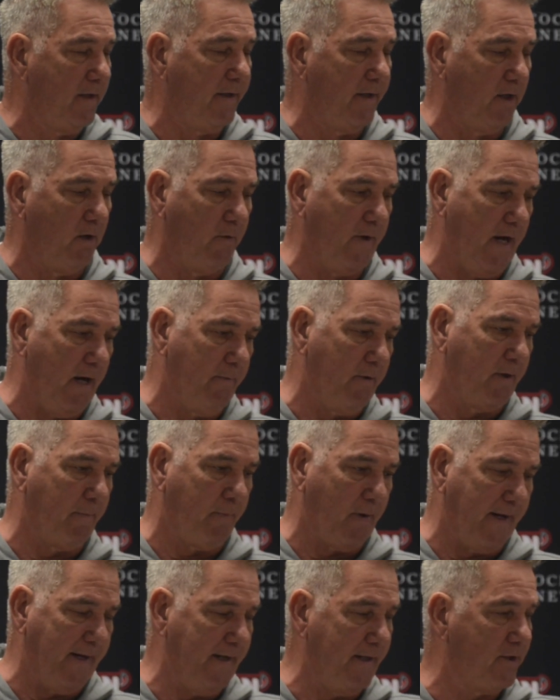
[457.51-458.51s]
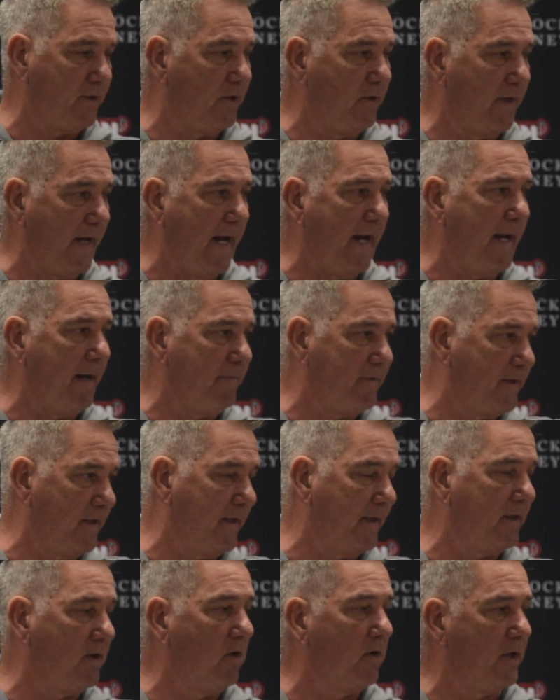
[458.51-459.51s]
you know, we're able to play these two games and
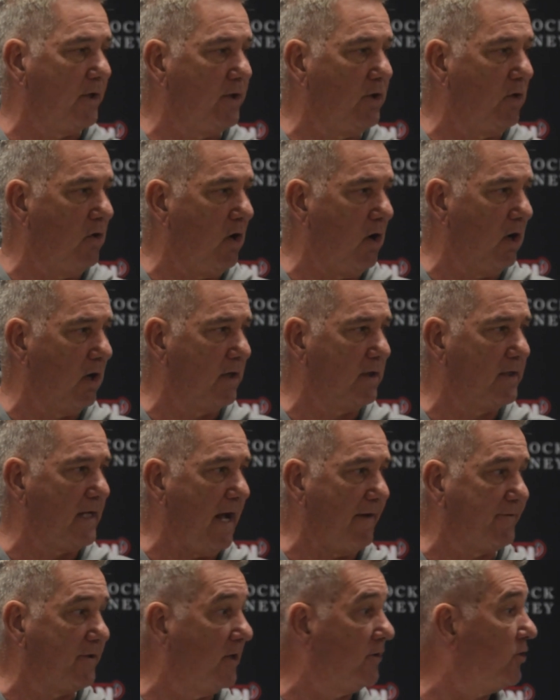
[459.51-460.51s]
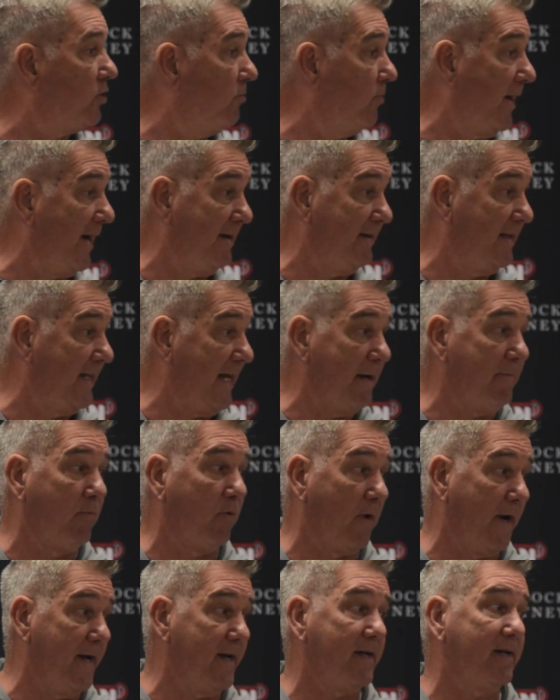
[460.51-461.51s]
then go to New Orleans after a two-day
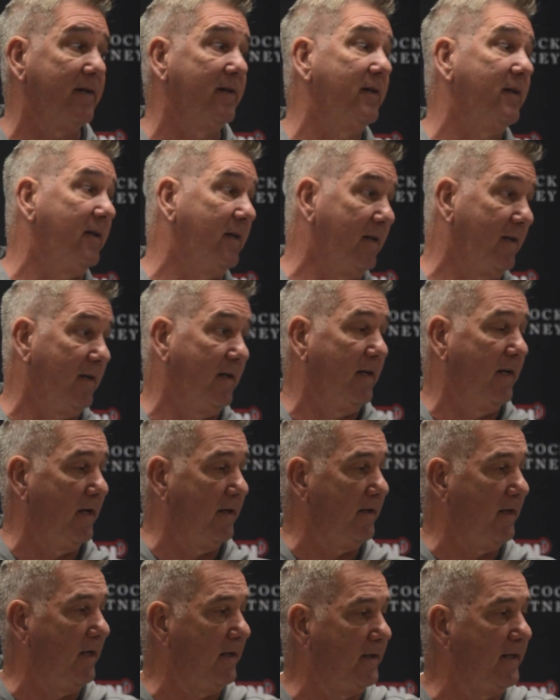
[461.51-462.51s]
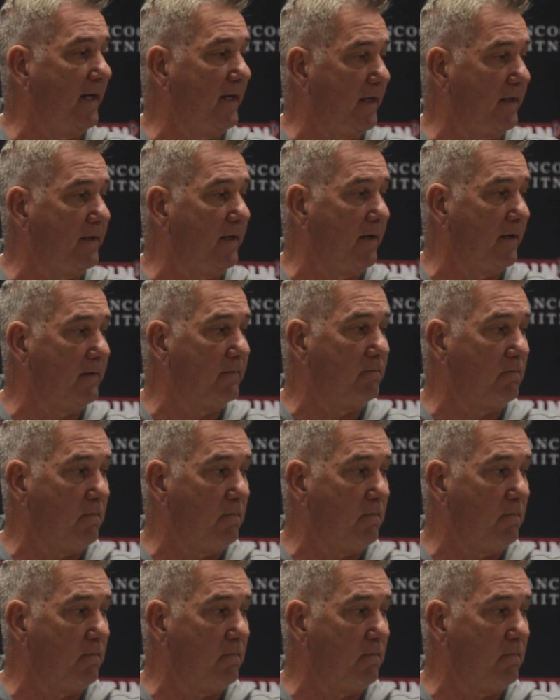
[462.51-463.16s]
break and get it done.